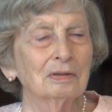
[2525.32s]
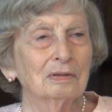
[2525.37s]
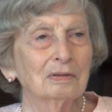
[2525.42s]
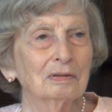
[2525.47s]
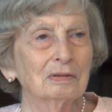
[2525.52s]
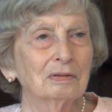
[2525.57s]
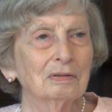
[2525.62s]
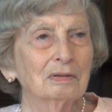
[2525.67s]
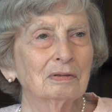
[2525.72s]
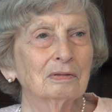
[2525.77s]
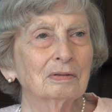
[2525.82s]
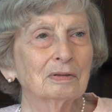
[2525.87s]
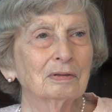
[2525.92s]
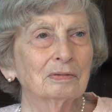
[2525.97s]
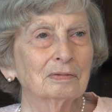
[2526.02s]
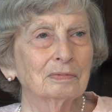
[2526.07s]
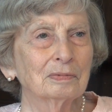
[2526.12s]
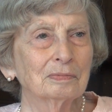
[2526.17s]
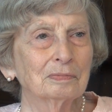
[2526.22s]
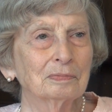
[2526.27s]
spectrum
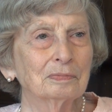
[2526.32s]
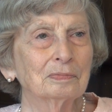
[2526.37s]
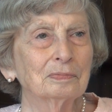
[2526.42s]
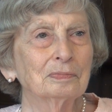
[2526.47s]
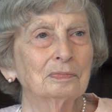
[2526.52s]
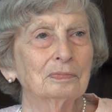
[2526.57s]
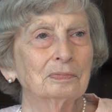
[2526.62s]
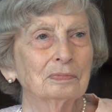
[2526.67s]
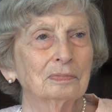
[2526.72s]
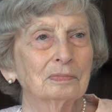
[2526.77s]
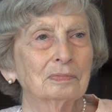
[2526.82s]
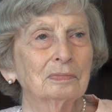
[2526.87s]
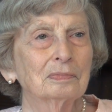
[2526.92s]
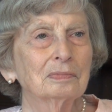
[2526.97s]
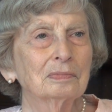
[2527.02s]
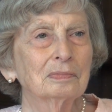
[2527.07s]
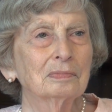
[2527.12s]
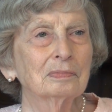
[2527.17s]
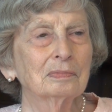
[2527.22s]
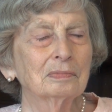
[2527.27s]
and some of the things we
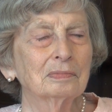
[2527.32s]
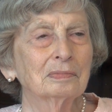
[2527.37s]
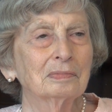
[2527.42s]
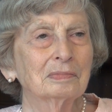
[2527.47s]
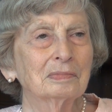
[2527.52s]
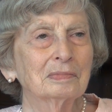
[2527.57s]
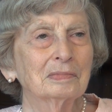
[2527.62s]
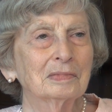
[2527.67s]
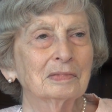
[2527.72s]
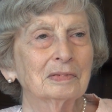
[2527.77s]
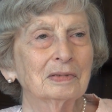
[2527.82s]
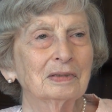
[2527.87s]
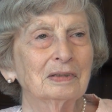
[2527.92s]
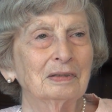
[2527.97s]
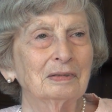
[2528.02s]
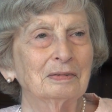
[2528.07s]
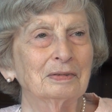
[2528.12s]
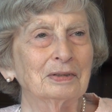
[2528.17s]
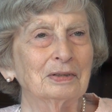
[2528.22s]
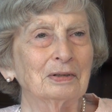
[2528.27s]
get.
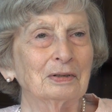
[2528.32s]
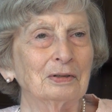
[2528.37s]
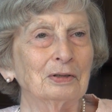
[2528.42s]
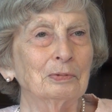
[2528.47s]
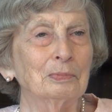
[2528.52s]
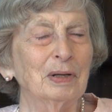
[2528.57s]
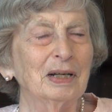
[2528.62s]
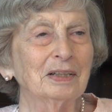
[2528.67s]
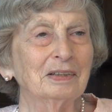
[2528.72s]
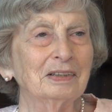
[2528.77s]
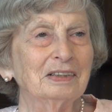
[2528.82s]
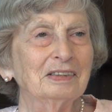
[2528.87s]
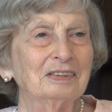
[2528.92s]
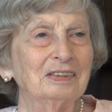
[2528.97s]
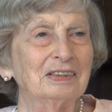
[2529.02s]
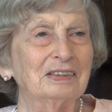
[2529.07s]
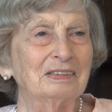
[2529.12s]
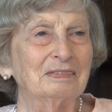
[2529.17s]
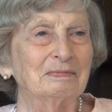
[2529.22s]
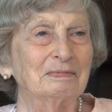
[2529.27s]
And all the
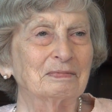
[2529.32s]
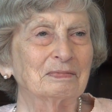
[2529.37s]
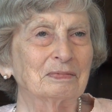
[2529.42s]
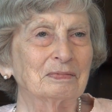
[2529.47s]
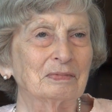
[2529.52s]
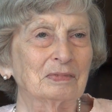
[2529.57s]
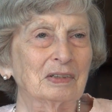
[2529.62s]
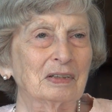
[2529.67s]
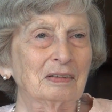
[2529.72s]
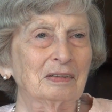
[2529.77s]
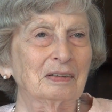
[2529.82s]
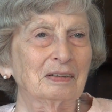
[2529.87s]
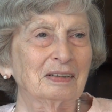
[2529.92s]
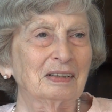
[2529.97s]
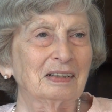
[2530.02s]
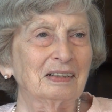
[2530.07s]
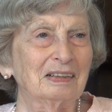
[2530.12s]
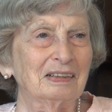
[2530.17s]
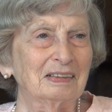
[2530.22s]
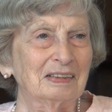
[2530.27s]
mailings. Yeah. yeah all the
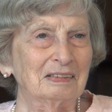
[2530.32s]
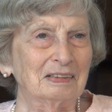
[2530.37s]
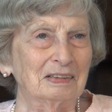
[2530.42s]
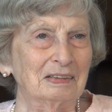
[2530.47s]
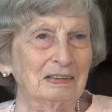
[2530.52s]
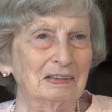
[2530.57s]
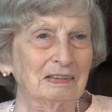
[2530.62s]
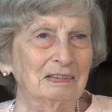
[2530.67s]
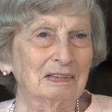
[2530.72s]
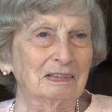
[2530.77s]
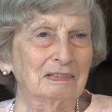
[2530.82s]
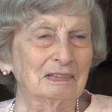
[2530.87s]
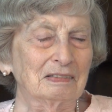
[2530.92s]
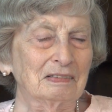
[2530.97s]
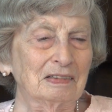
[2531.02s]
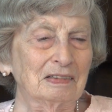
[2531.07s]
mailings. Mm -hmm.